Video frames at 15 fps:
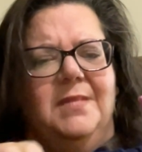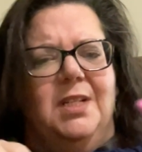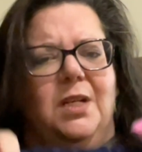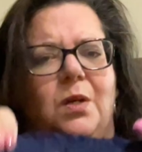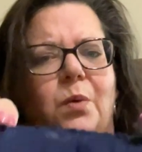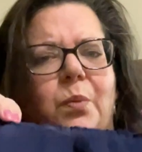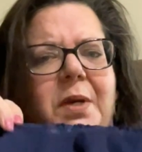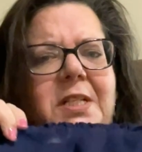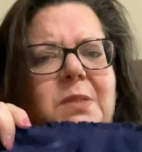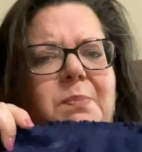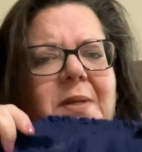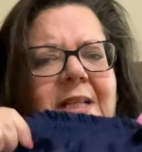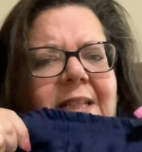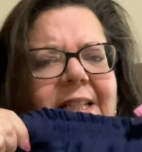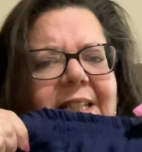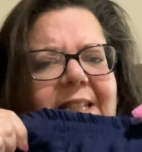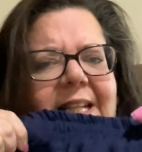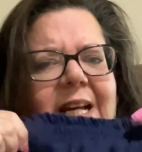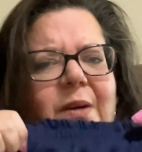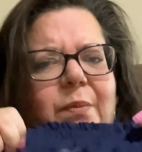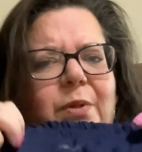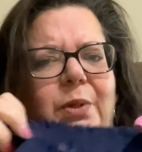a waistband like
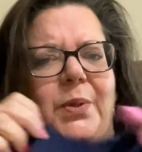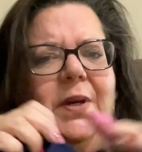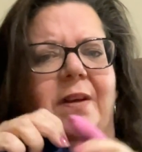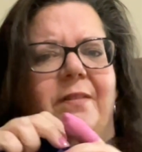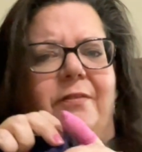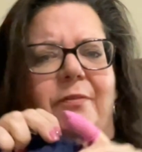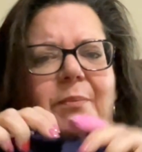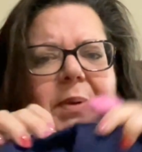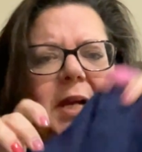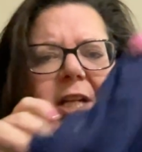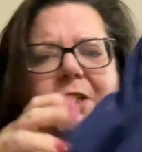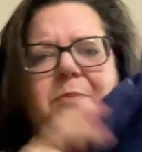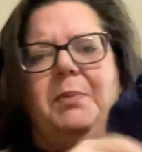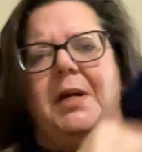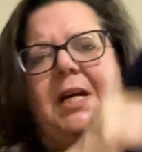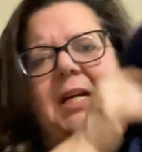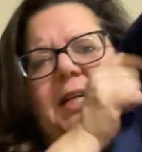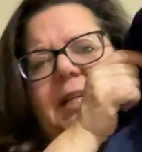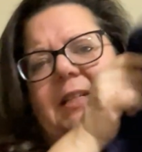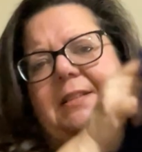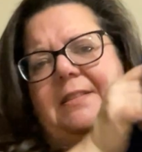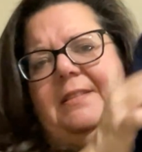that when you have patch
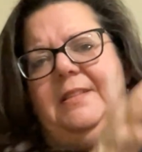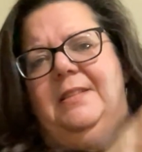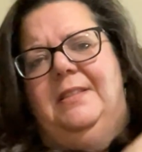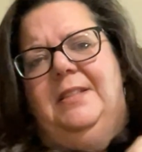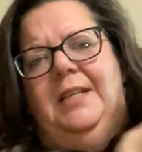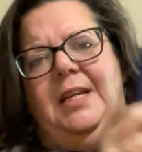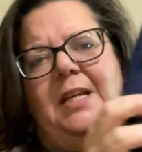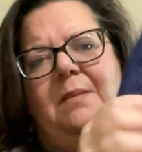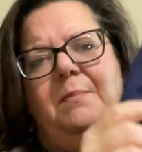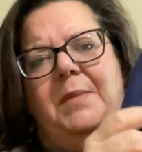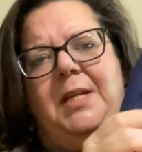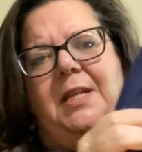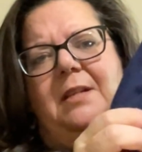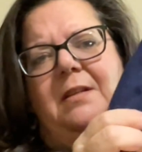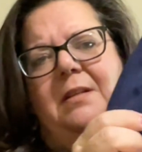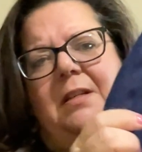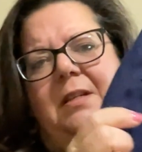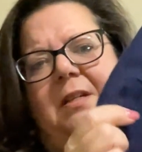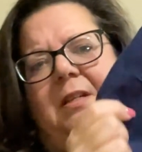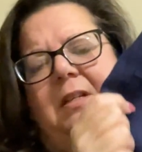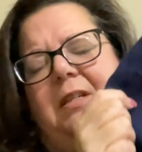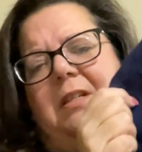pockets, because I had made,
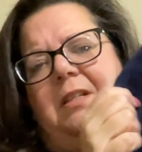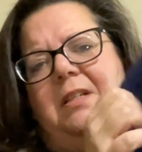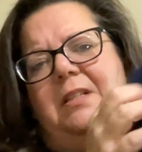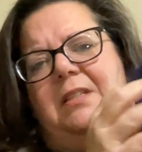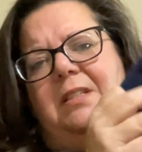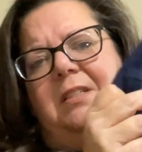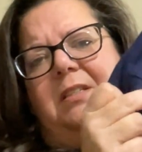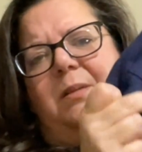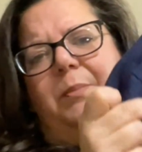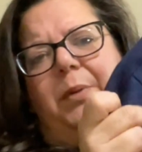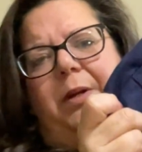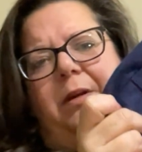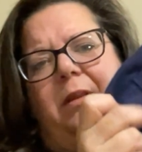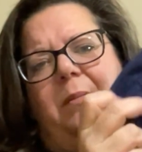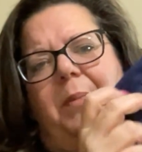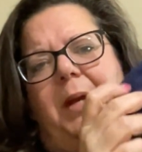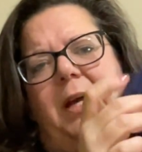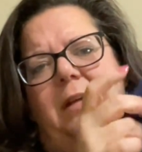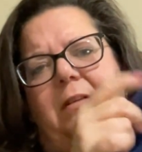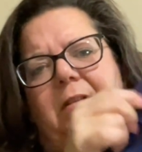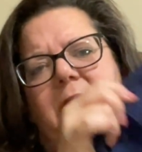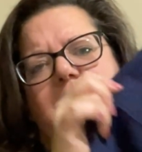because these aren't part of the
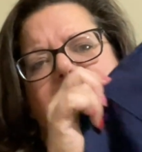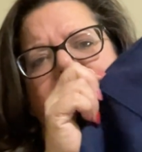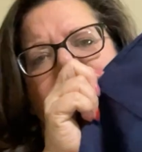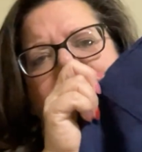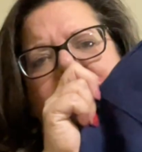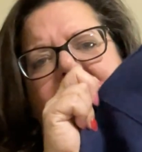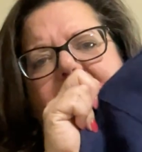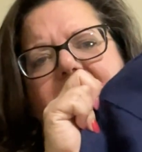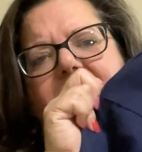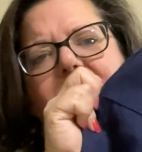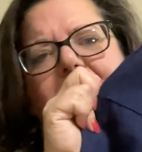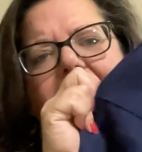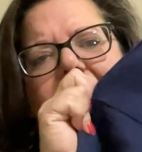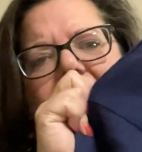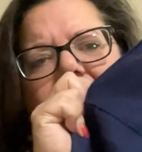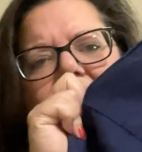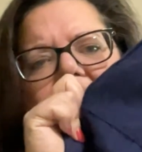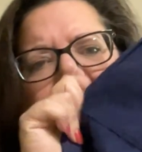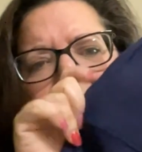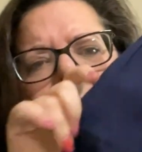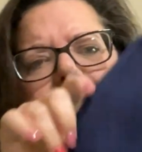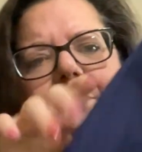pattern, I just made
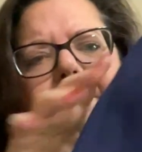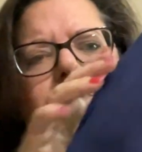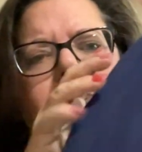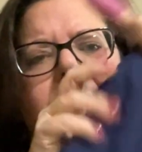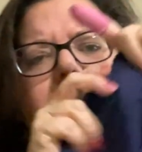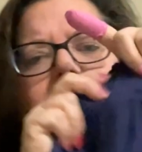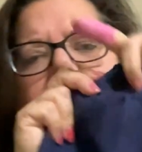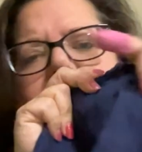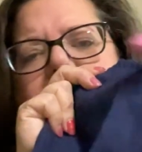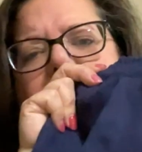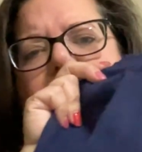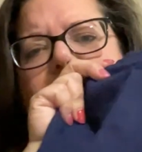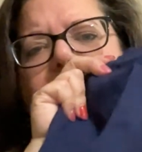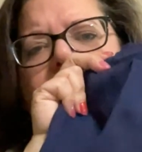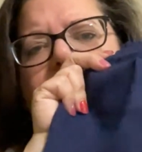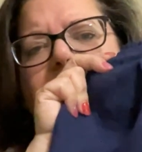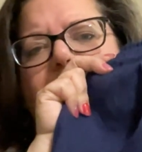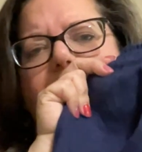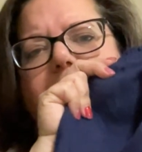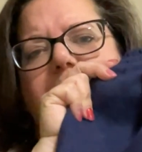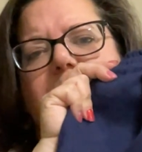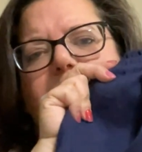a pattern piece of a
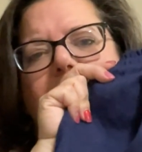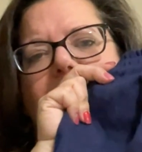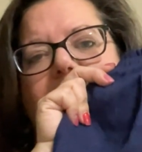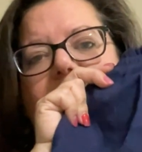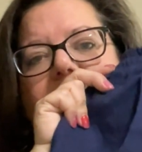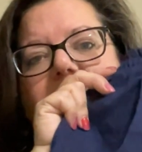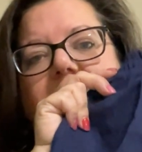patch pocket.